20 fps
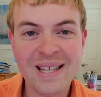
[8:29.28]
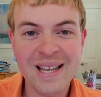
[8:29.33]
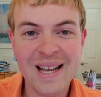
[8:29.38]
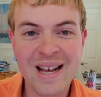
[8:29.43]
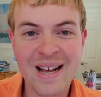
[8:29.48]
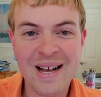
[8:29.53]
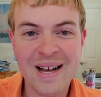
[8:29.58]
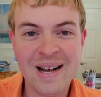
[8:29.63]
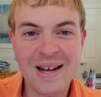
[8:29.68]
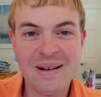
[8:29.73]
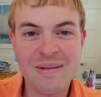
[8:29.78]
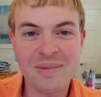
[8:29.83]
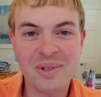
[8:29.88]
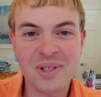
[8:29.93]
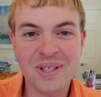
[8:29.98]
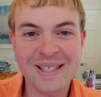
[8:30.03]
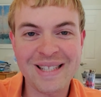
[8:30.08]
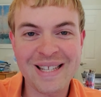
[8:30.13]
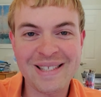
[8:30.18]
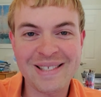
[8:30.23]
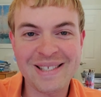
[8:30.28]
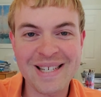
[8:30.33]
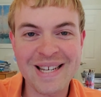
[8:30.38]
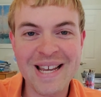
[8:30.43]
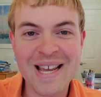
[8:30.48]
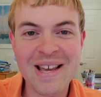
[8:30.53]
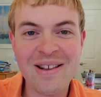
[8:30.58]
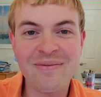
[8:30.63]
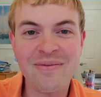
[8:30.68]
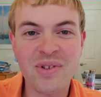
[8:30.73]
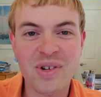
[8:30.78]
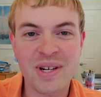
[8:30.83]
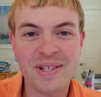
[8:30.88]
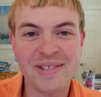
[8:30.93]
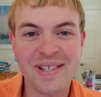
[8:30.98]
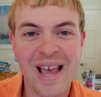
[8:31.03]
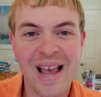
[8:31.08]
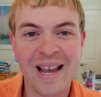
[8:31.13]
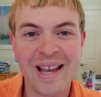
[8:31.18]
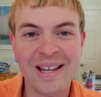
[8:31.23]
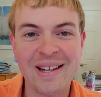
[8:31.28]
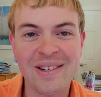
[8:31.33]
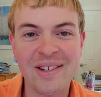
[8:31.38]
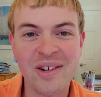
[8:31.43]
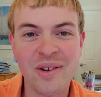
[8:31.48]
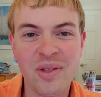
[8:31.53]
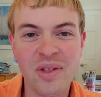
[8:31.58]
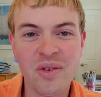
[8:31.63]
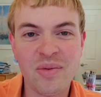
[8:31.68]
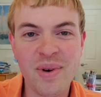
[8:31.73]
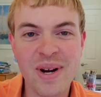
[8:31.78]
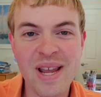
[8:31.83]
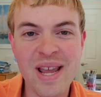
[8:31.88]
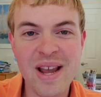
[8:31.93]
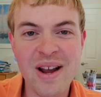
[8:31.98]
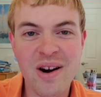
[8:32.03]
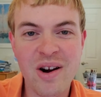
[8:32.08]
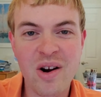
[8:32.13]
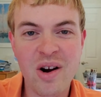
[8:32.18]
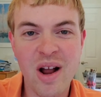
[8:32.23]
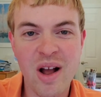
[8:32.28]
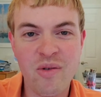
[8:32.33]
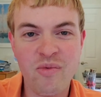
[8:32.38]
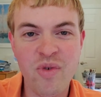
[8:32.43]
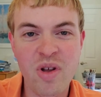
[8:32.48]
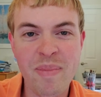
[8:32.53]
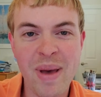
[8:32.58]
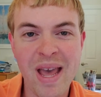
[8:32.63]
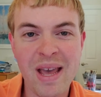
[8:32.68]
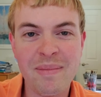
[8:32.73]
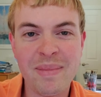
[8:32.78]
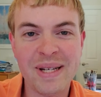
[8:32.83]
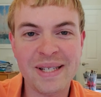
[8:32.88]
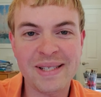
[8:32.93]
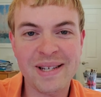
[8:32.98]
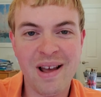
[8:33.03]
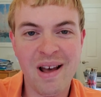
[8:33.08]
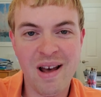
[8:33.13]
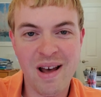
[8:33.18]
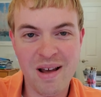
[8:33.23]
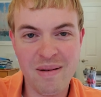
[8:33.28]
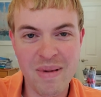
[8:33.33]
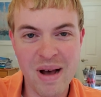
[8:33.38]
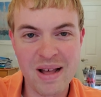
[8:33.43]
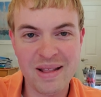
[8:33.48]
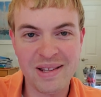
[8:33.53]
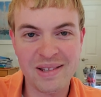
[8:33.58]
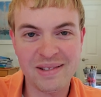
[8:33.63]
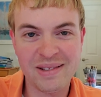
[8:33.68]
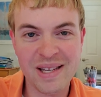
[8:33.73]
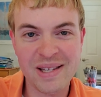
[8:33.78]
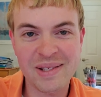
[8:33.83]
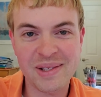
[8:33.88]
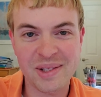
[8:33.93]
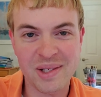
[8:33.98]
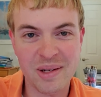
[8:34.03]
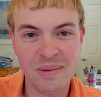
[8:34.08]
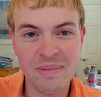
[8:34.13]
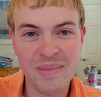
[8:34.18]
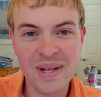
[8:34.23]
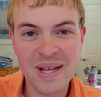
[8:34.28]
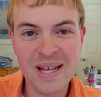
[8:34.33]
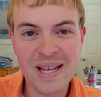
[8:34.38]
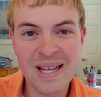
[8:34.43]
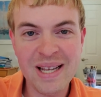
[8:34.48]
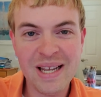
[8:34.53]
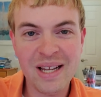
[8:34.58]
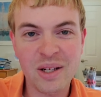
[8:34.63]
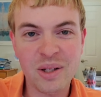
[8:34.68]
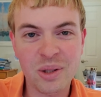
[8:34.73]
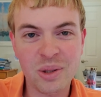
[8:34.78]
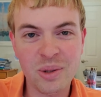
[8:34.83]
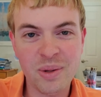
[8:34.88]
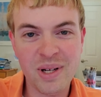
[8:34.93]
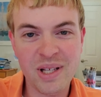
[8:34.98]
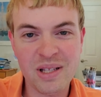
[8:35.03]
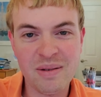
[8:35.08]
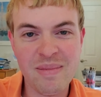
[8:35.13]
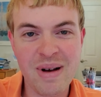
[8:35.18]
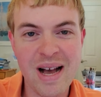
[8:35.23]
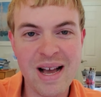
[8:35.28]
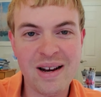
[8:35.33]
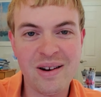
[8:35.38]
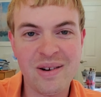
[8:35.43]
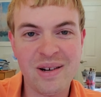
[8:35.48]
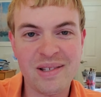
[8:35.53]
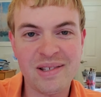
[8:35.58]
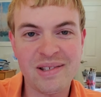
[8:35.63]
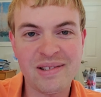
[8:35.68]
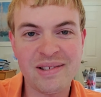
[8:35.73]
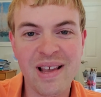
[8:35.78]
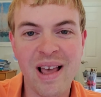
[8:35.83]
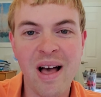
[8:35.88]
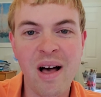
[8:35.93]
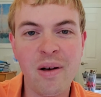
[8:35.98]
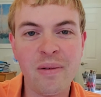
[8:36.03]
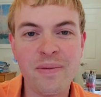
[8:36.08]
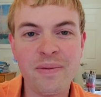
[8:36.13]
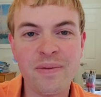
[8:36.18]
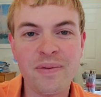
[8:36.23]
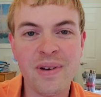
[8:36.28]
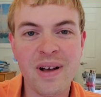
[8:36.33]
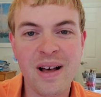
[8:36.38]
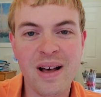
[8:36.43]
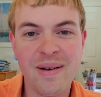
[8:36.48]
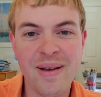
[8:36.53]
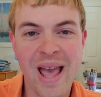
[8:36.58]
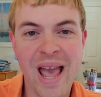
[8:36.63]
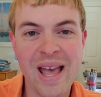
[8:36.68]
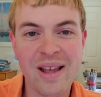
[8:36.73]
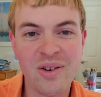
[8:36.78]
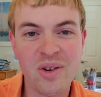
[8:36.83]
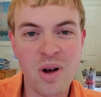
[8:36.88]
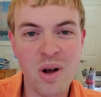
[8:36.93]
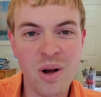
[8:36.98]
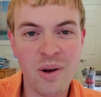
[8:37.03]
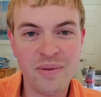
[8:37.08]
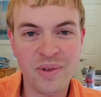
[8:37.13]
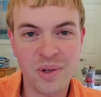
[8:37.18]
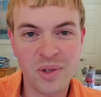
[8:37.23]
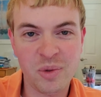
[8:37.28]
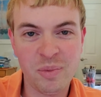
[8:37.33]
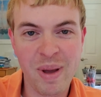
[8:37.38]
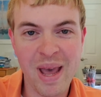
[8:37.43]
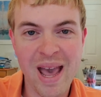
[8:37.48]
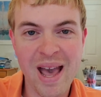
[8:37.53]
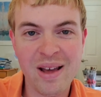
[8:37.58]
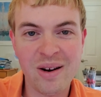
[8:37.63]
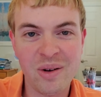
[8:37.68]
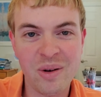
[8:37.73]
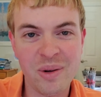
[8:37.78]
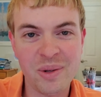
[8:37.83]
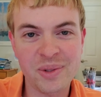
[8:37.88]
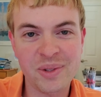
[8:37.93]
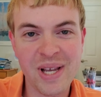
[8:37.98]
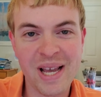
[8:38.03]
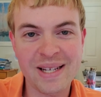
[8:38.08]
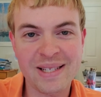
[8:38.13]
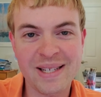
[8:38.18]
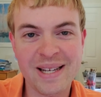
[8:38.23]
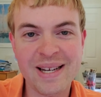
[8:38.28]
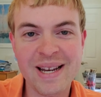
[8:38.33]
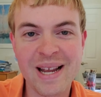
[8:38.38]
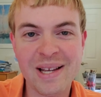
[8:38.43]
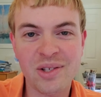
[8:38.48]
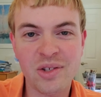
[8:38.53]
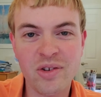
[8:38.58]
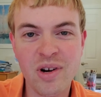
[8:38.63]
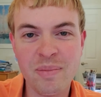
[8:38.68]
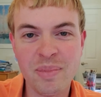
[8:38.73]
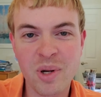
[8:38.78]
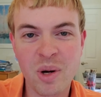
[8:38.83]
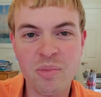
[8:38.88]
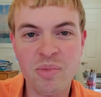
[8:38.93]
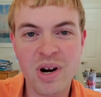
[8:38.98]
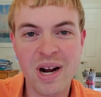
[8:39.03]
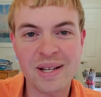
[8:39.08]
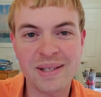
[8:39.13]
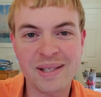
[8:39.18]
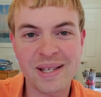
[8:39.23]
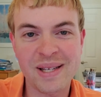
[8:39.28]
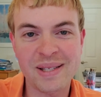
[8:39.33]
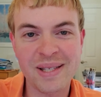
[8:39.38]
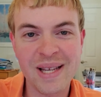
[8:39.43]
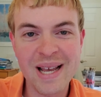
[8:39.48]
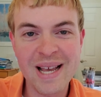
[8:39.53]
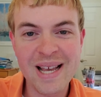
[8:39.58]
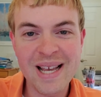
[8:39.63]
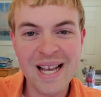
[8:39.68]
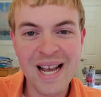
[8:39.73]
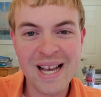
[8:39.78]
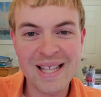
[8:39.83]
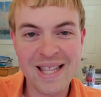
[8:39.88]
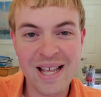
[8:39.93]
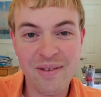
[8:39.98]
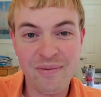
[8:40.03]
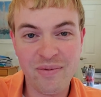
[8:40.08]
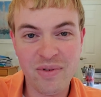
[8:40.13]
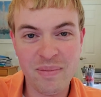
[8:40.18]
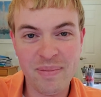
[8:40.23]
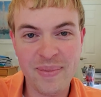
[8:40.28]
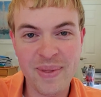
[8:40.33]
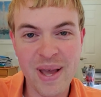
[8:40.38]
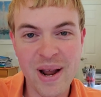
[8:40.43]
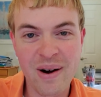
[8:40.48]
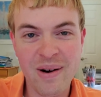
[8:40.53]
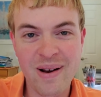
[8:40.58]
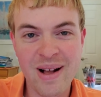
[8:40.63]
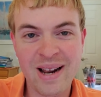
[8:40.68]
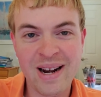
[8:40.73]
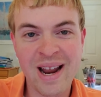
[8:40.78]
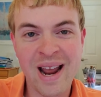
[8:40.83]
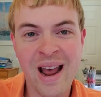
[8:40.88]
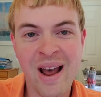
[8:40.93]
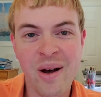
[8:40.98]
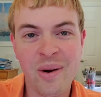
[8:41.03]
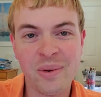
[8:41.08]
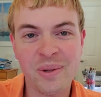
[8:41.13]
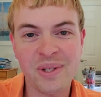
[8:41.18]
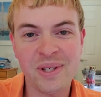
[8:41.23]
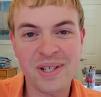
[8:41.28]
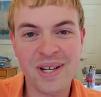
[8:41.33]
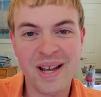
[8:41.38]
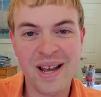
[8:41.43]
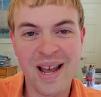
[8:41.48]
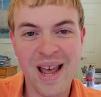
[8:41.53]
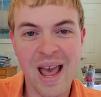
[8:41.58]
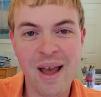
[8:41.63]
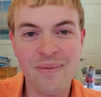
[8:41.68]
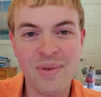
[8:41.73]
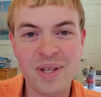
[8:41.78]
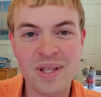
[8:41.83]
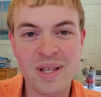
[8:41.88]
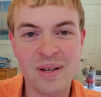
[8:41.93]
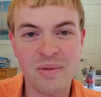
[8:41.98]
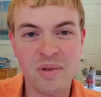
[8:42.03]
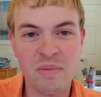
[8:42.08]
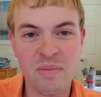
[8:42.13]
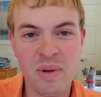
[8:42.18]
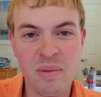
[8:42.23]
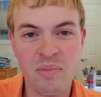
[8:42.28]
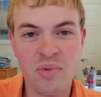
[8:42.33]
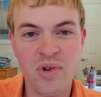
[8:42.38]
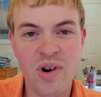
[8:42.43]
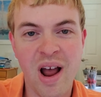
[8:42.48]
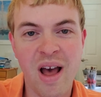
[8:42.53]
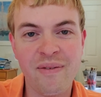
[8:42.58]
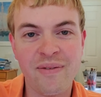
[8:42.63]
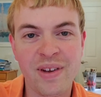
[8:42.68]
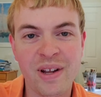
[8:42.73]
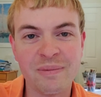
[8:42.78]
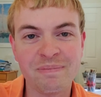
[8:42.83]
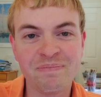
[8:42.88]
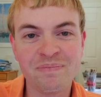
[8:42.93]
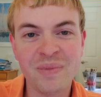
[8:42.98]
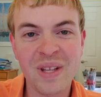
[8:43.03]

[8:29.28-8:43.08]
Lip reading: So let that sink in for a second. 3-year repayment time on the system, including the miner itself and all of those panels at today's crypto prices. And then from there on out, everything would be profit.